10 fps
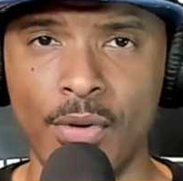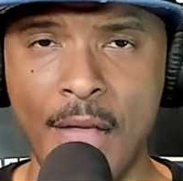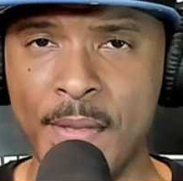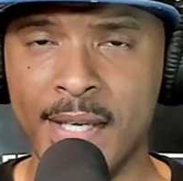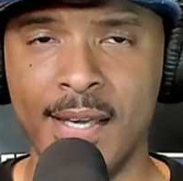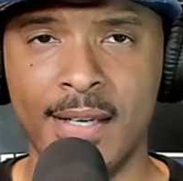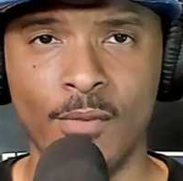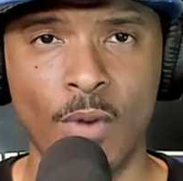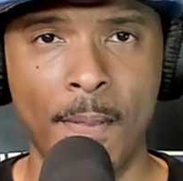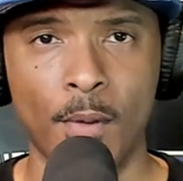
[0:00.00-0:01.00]
I think he
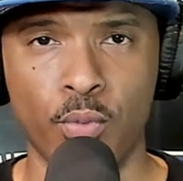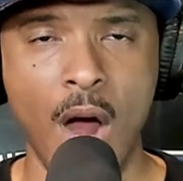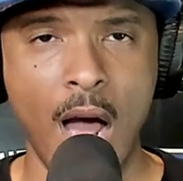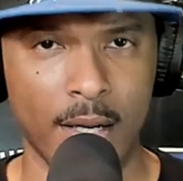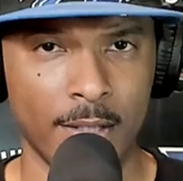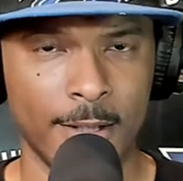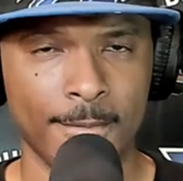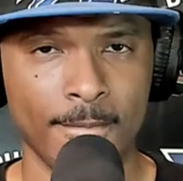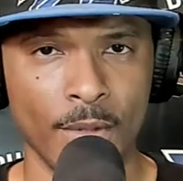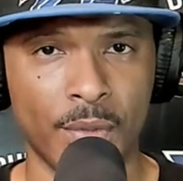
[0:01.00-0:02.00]
can run the rock,
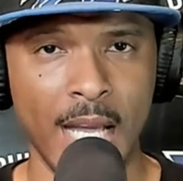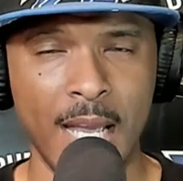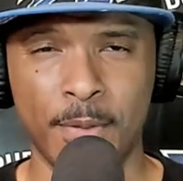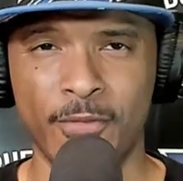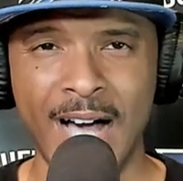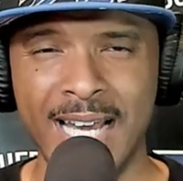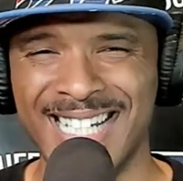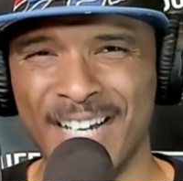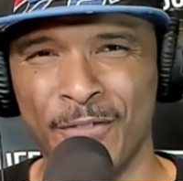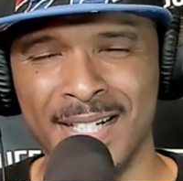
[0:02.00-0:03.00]
okay, and provide a
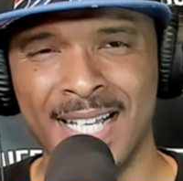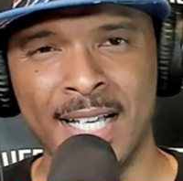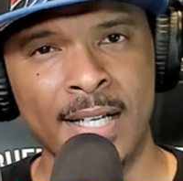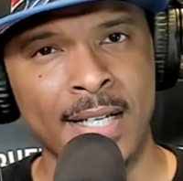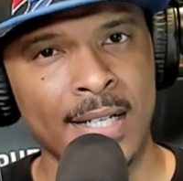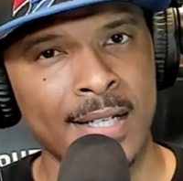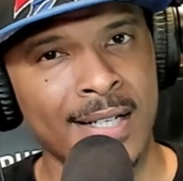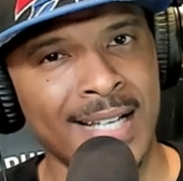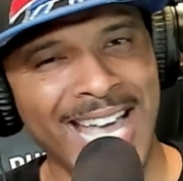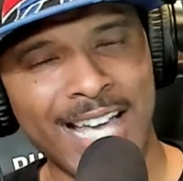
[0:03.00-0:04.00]
different
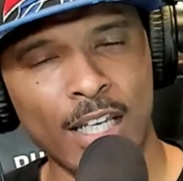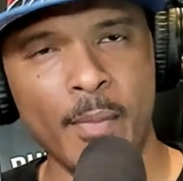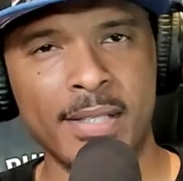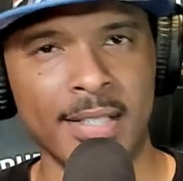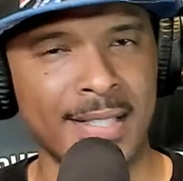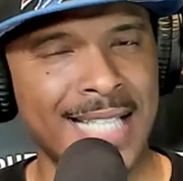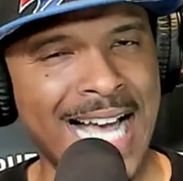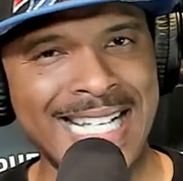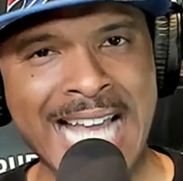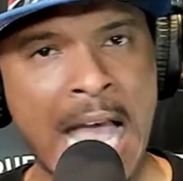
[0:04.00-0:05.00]
element and
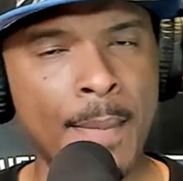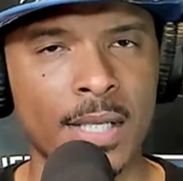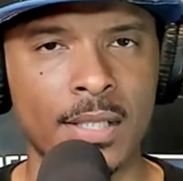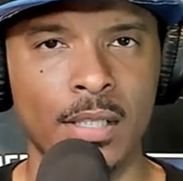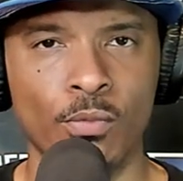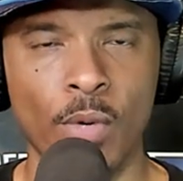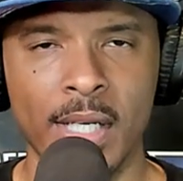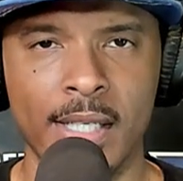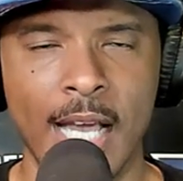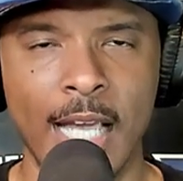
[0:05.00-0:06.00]
dynamic to the
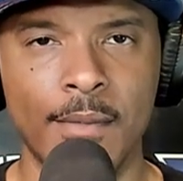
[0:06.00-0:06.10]
running game.